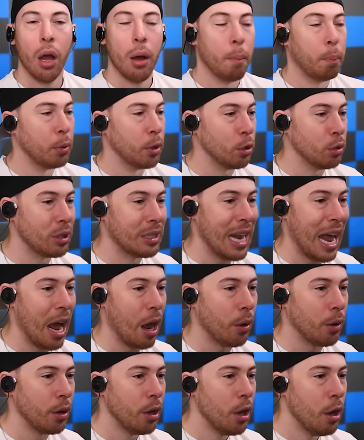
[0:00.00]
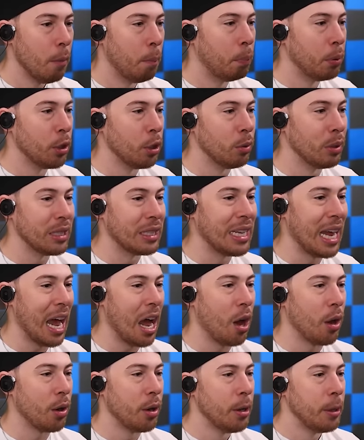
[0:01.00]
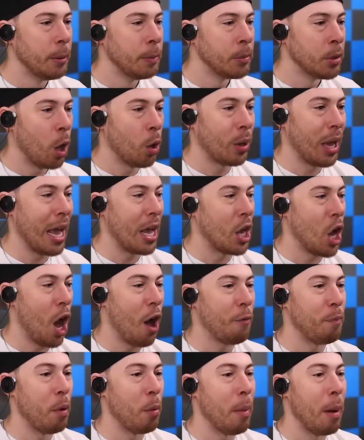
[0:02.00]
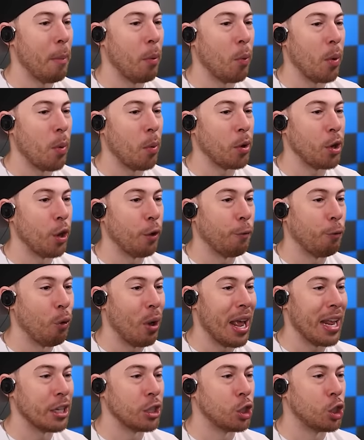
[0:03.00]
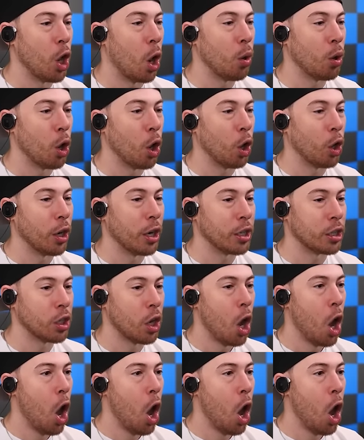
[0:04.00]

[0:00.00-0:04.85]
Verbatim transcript: Blue's down. Blue is down. Okay, Kaufmo, remember, we were your friends. Don't hurt us.